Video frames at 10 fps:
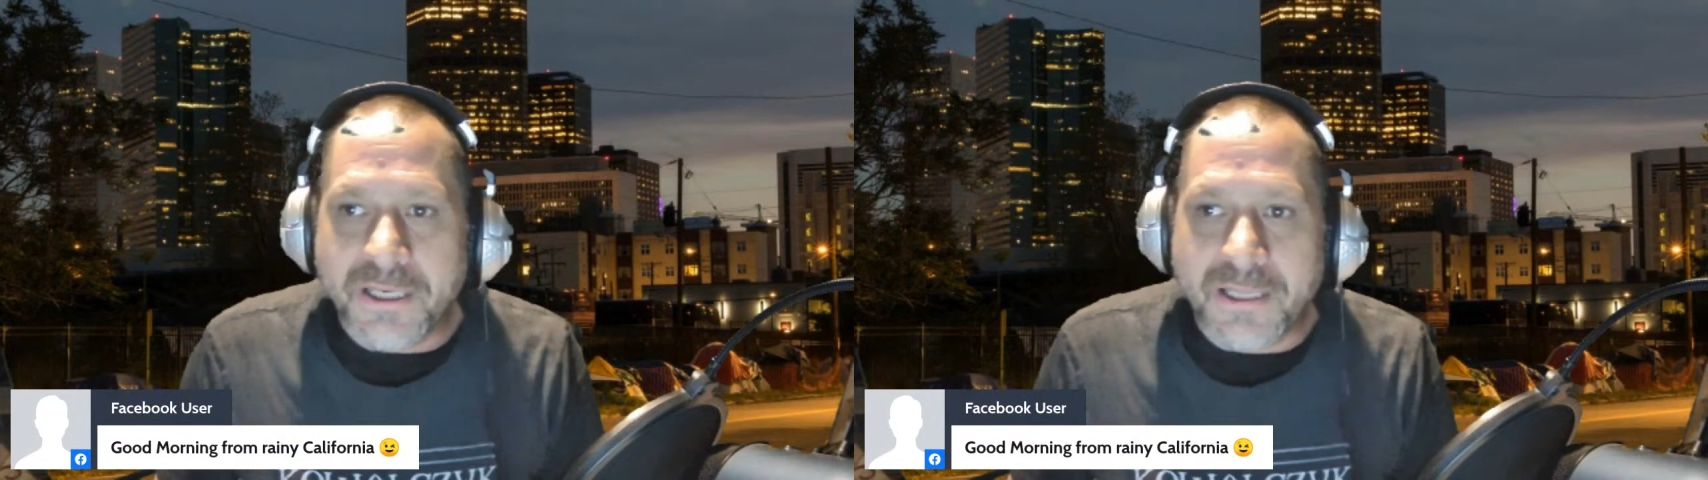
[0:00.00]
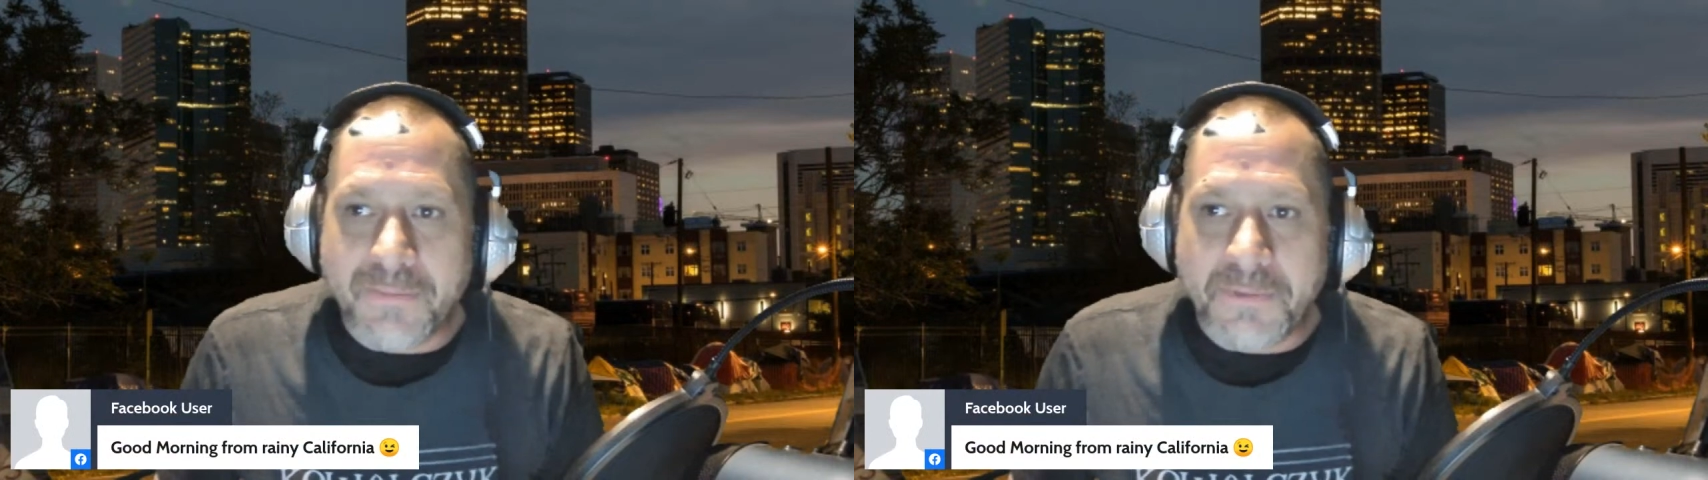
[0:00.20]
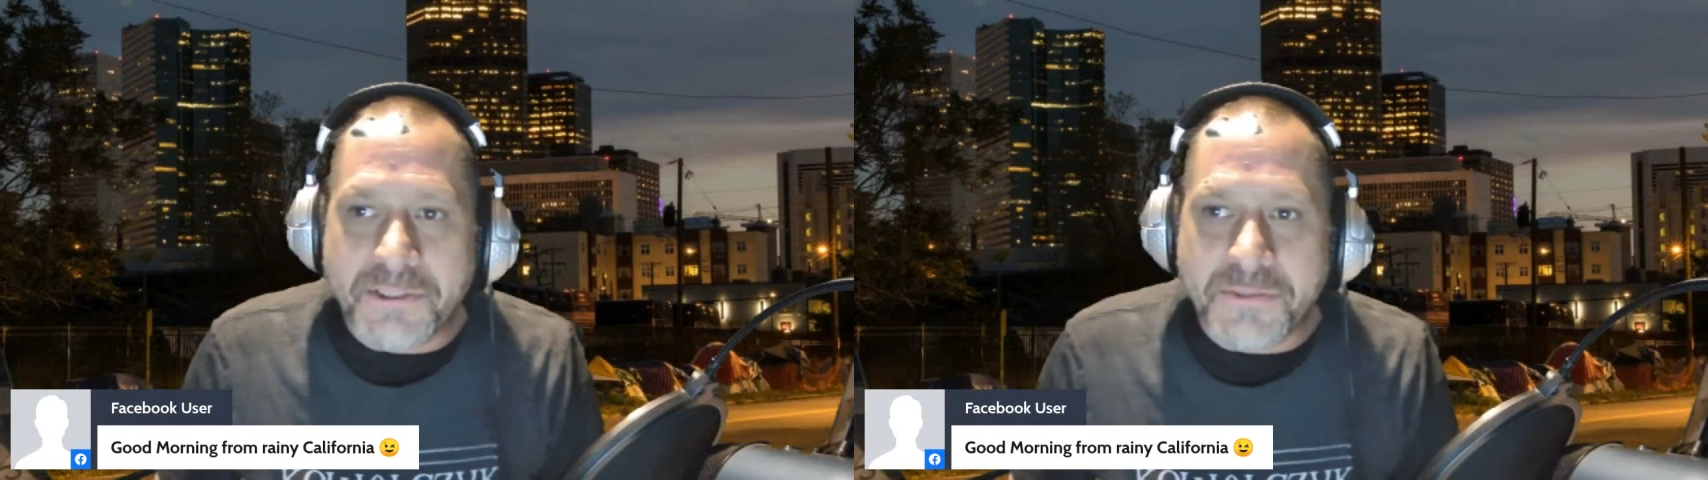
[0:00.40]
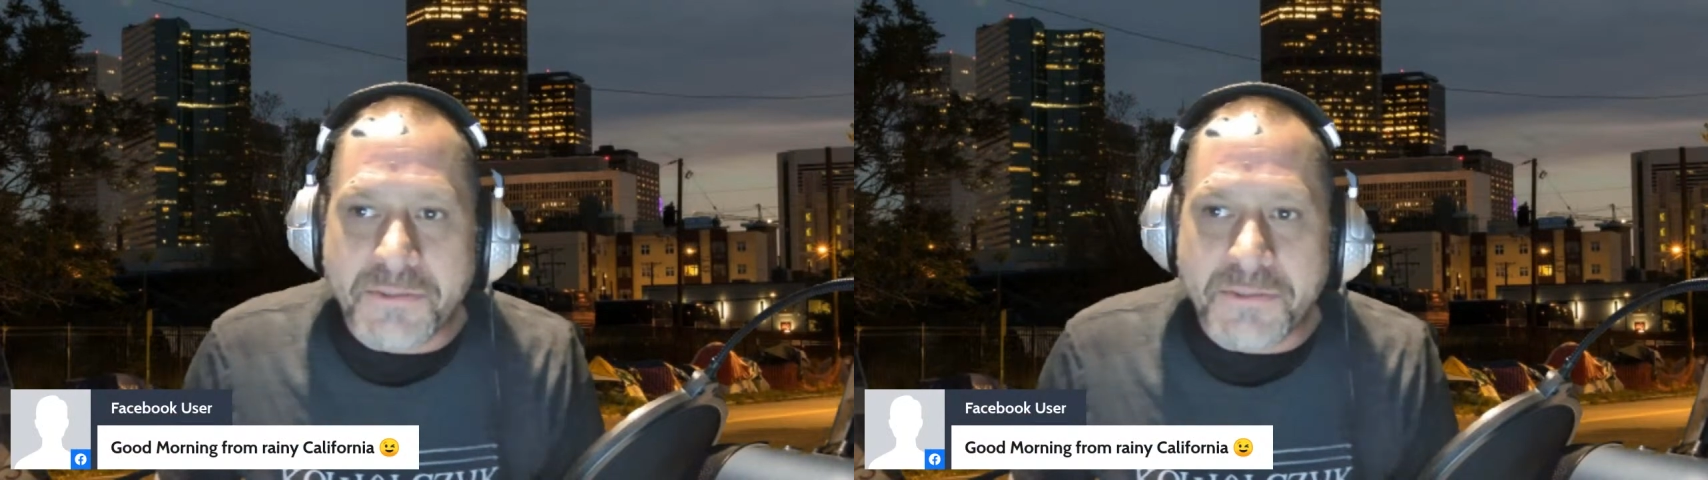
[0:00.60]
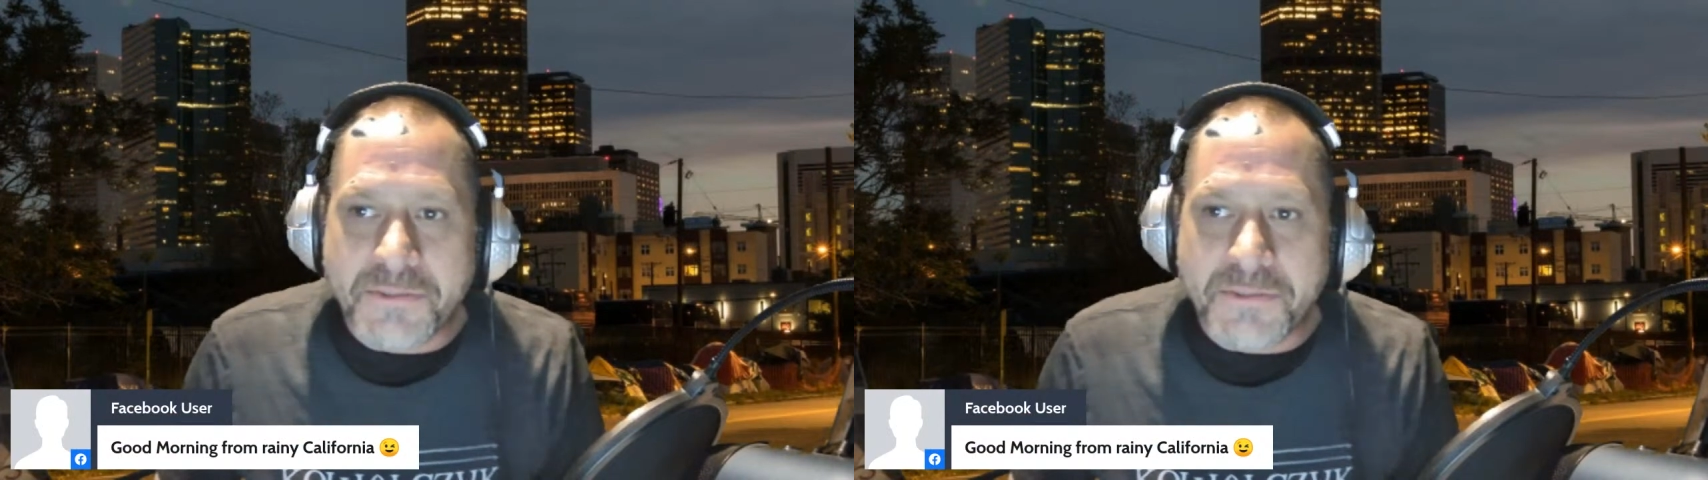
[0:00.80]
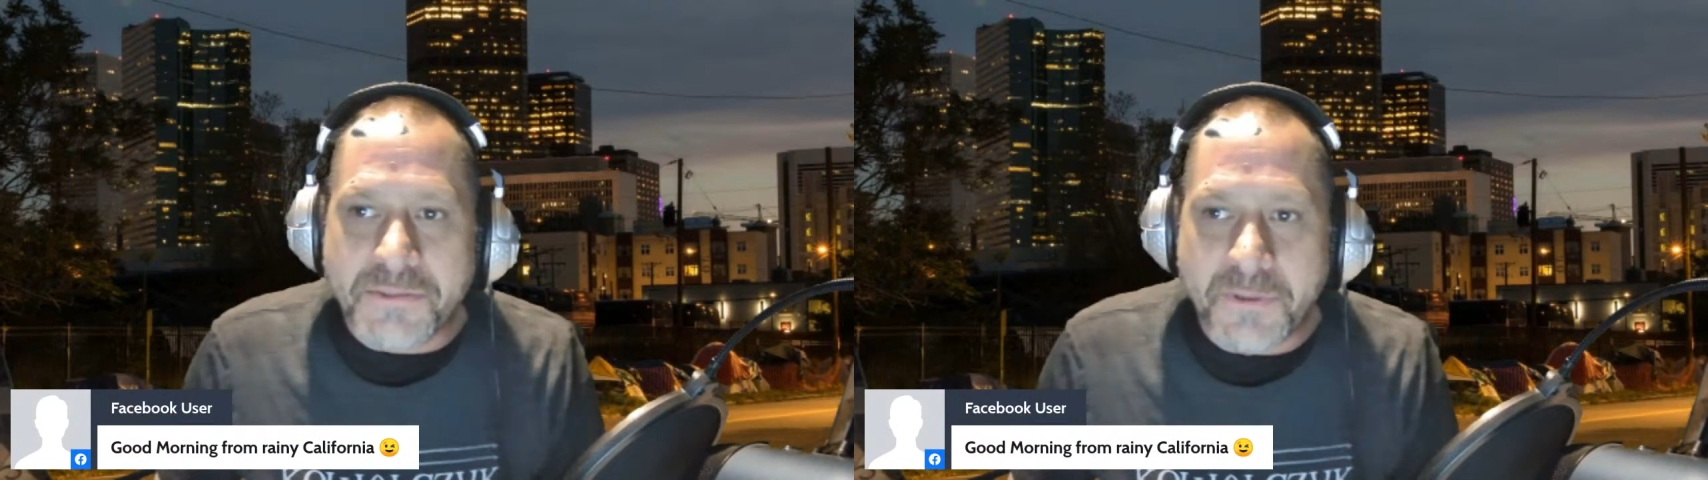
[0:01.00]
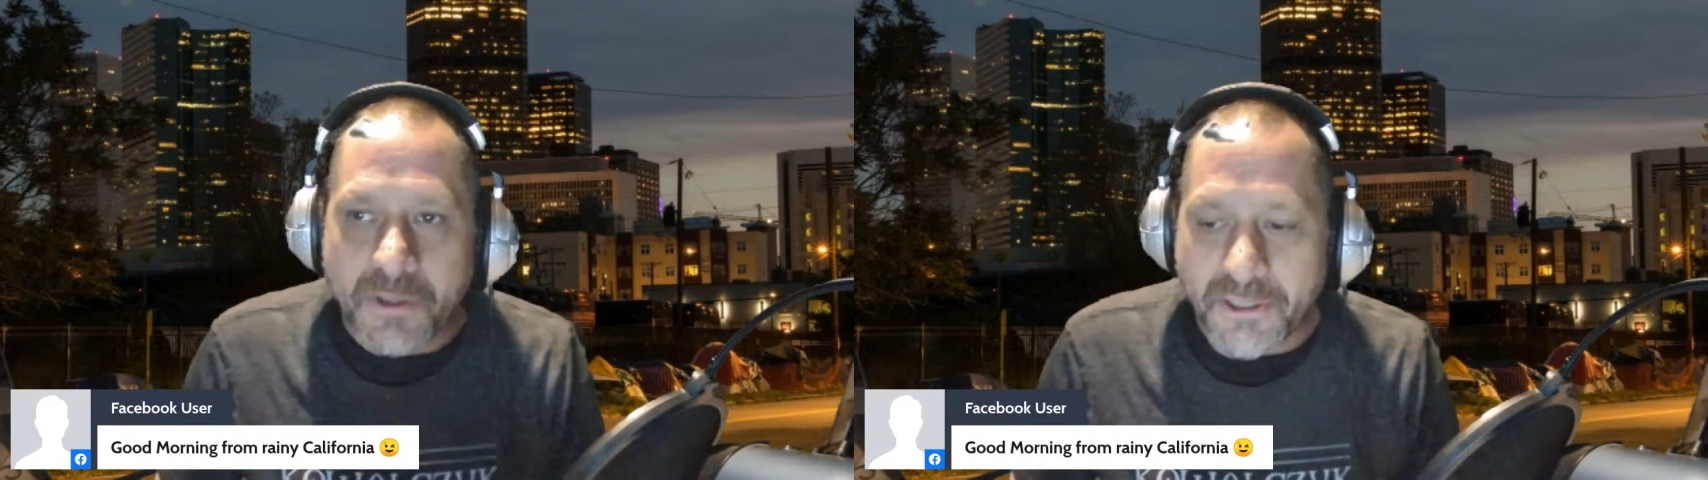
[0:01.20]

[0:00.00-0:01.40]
That must be William.